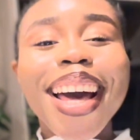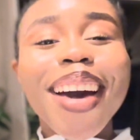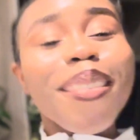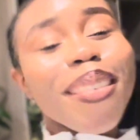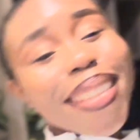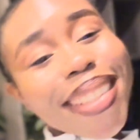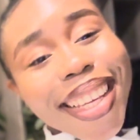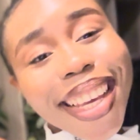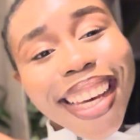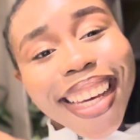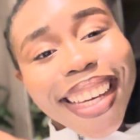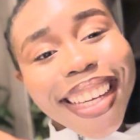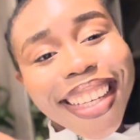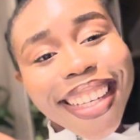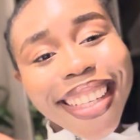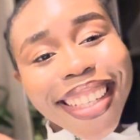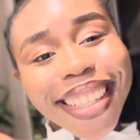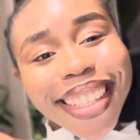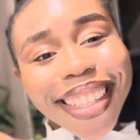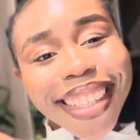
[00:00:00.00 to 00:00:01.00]
what's
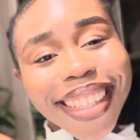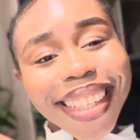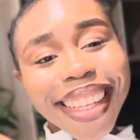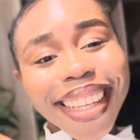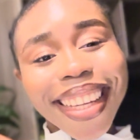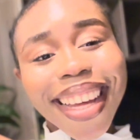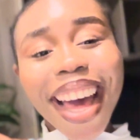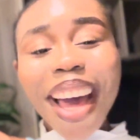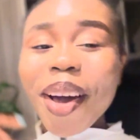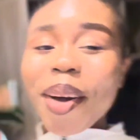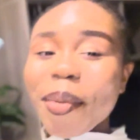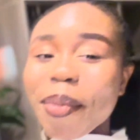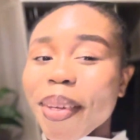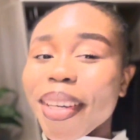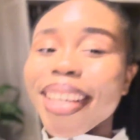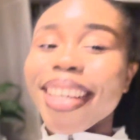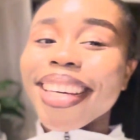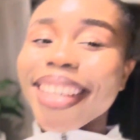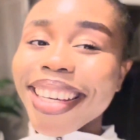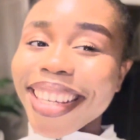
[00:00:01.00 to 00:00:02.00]
good i hope
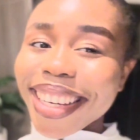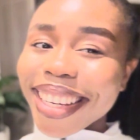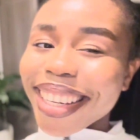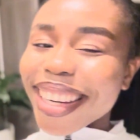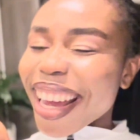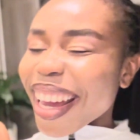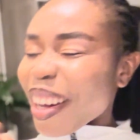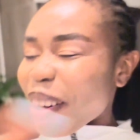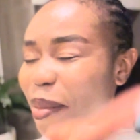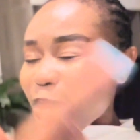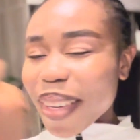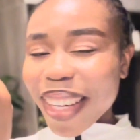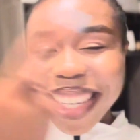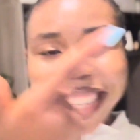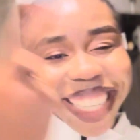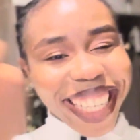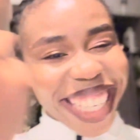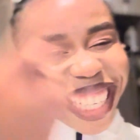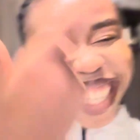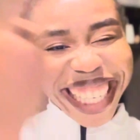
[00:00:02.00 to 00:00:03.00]
you're good i hope
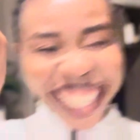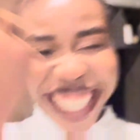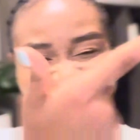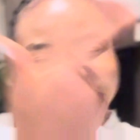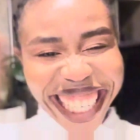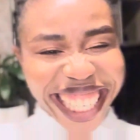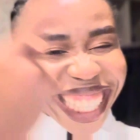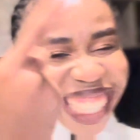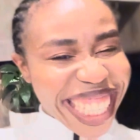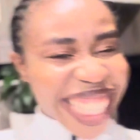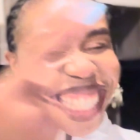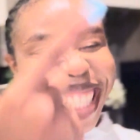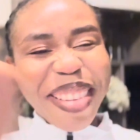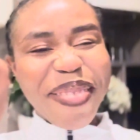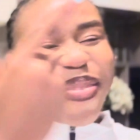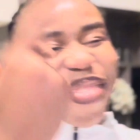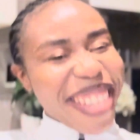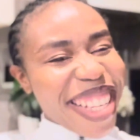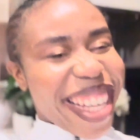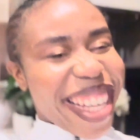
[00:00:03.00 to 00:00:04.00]
you're good because i'm